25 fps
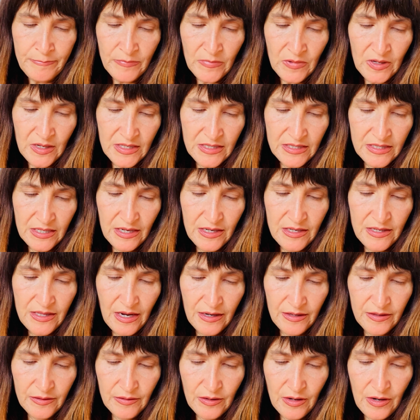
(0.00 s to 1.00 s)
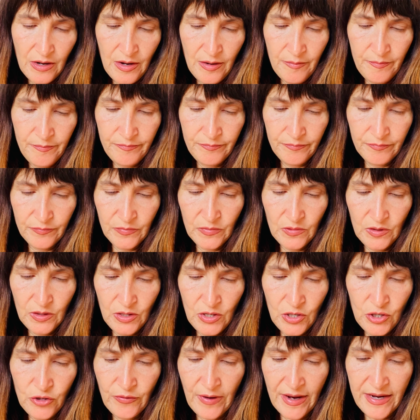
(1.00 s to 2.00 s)
He said that um,
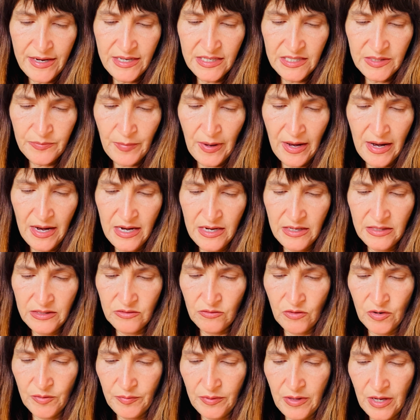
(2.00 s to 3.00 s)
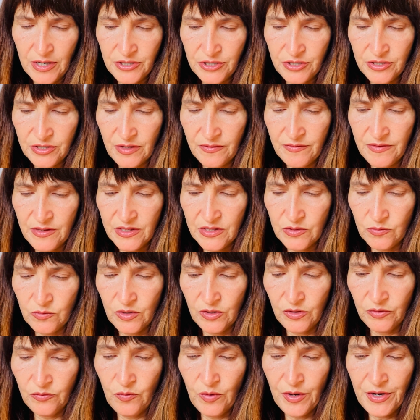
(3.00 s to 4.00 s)
the greatest pains or pleasures of this
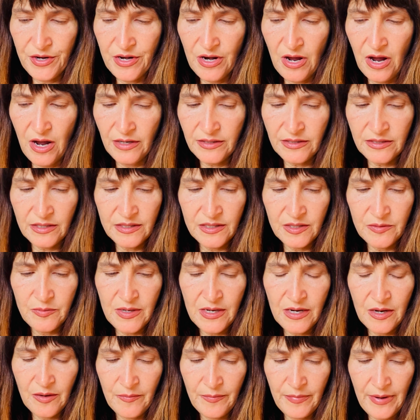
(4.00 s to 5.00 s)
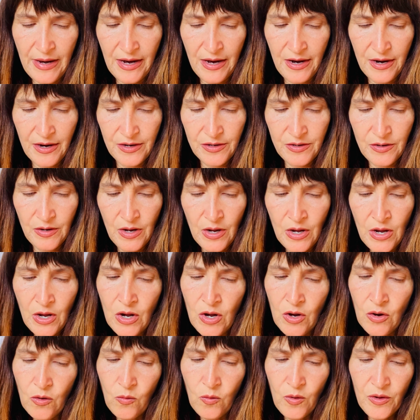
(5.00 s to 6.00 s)
world were not to be compared
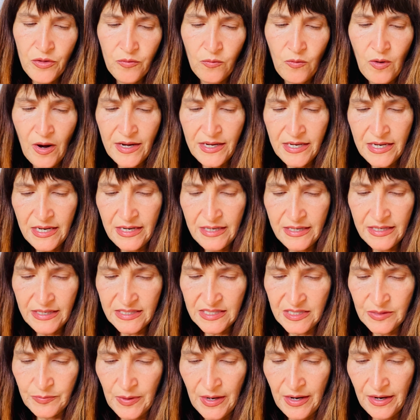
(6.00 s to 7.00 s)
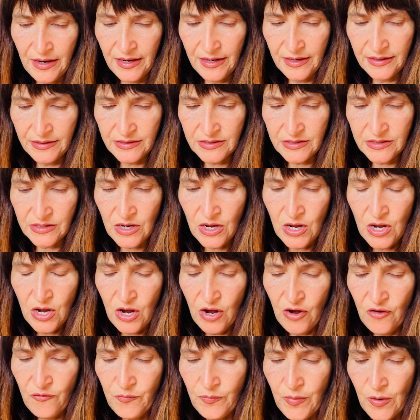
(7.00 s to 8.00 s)
with what he had experienced
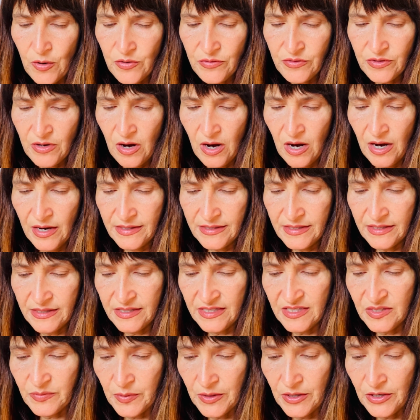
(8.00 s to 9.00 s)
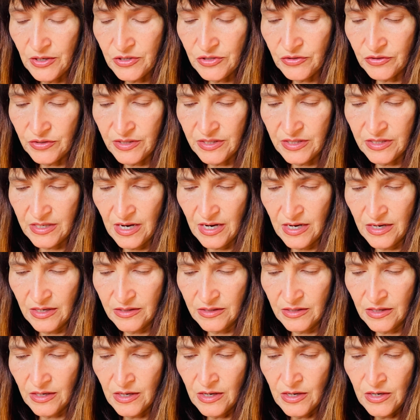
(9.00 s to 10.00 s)
of both kinds in a spiritual
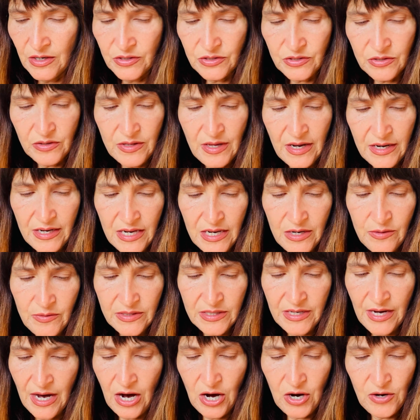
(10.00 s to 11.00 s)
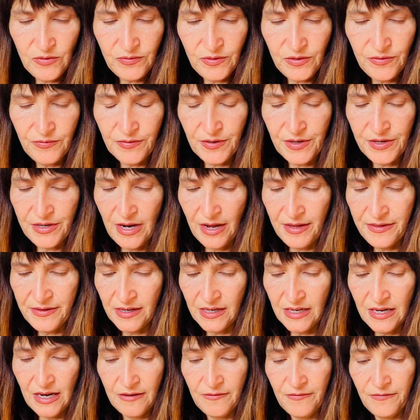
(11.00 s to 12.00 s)
state, so that he was careful for
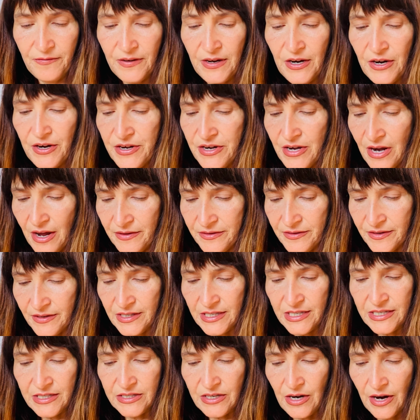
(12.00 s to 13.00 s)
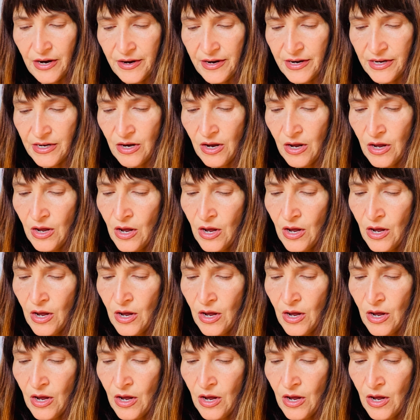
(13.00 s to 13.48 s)
nothing and feared nothing, desiring